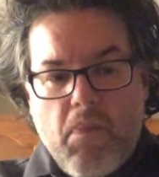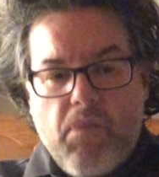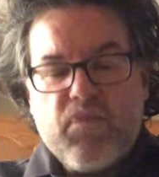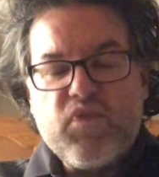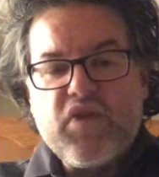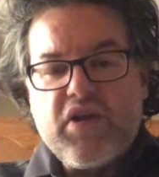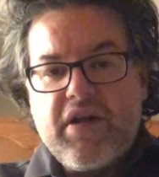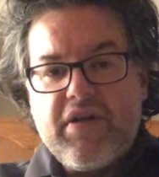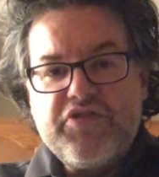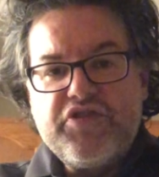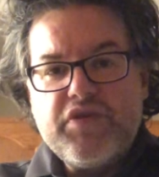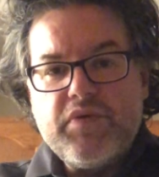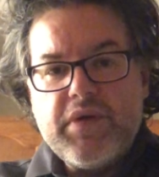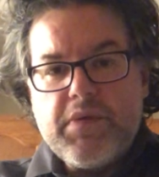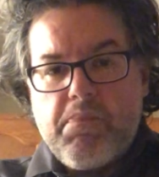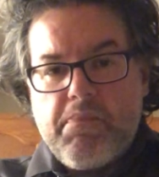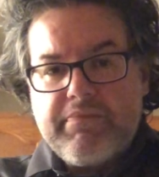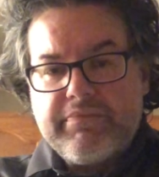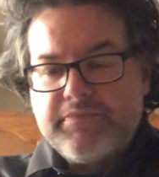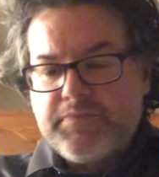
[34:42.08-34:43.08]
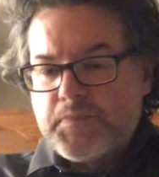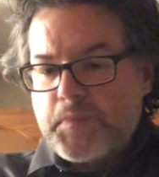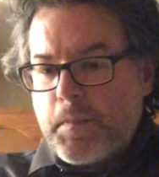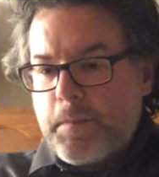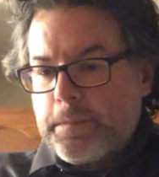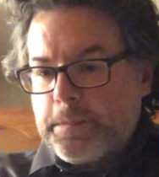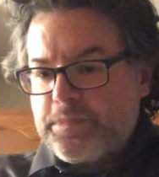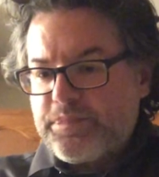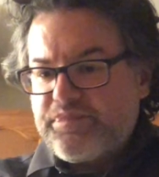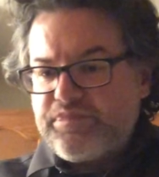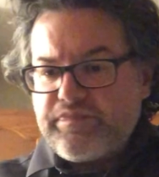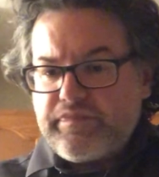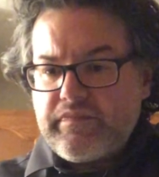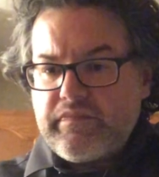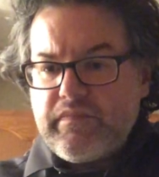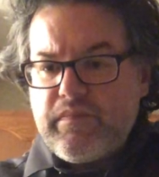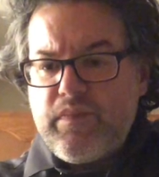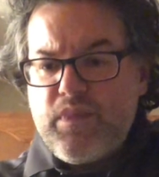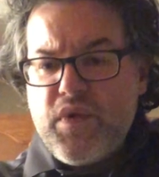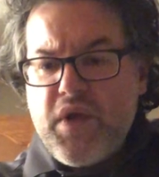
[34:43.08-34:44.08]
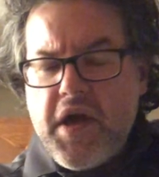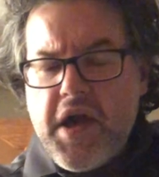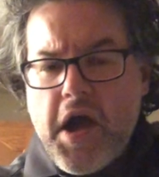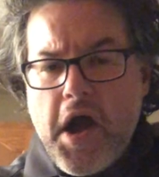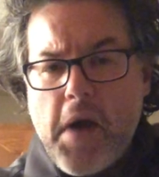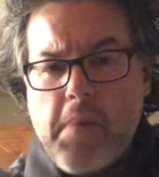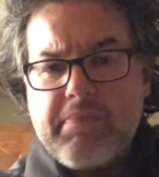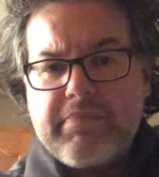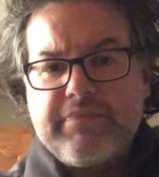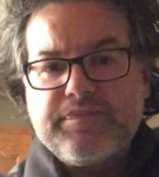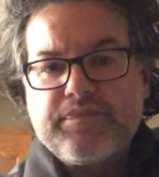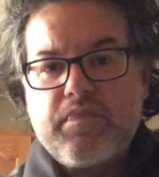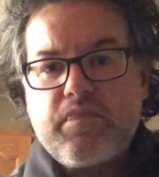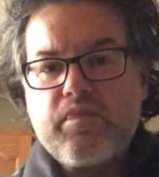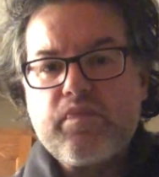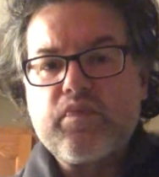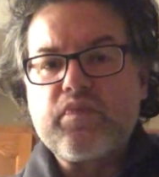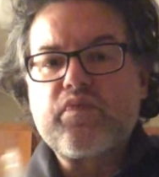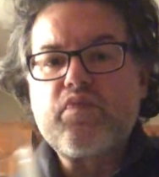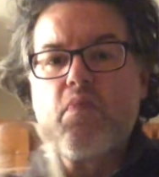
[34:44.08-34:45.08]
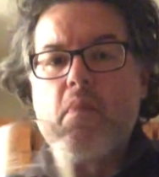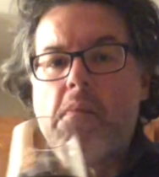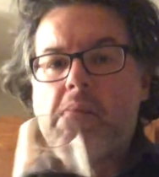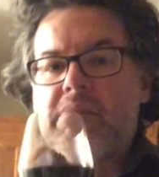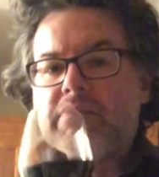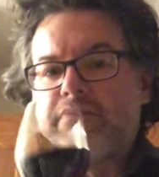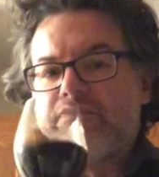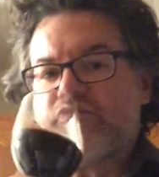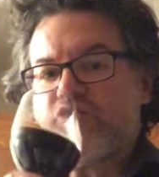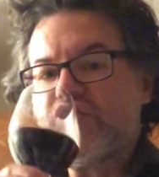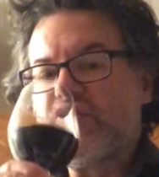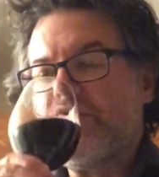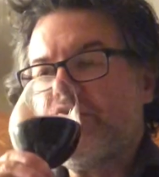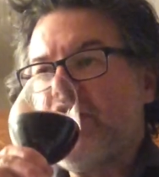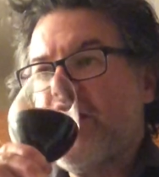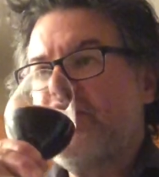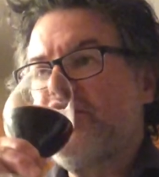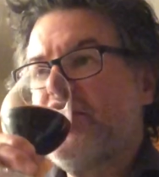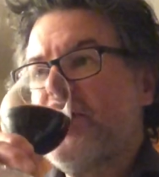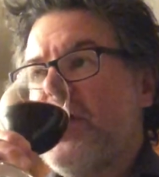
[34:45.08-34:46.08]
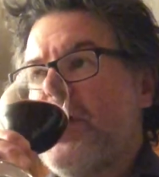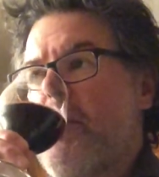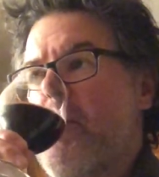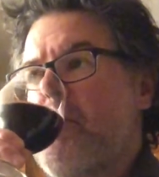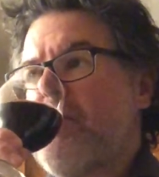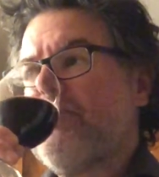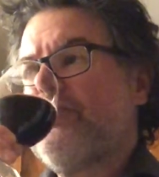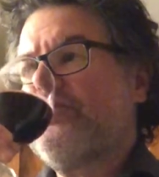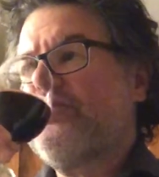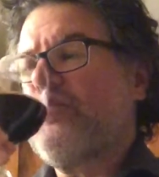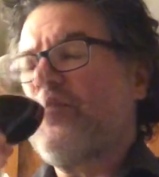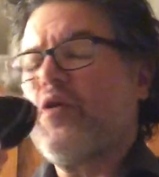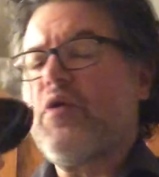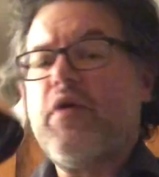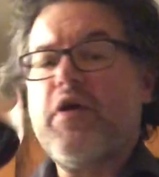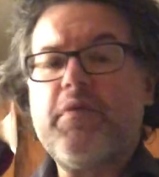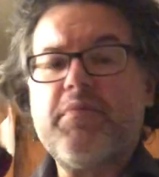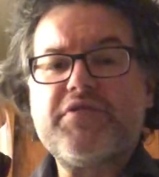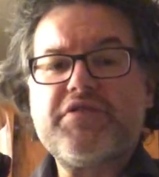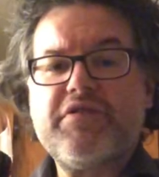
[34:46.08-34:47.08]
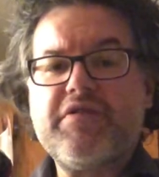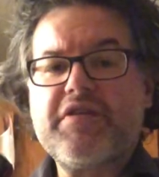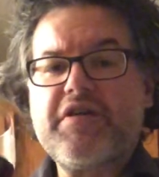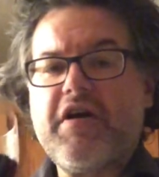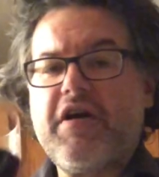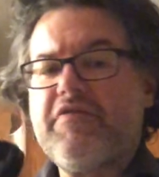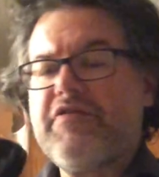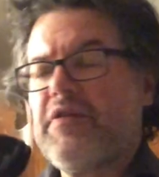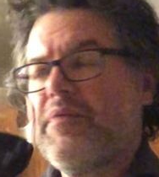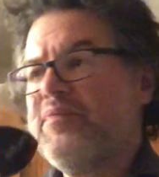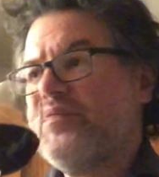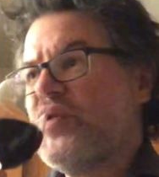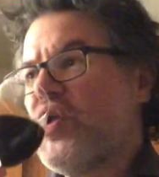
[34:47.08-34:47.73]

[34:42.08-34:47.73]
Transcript: A lot of chewing. Yeah. So thanks again. Oh, I almost started coughing.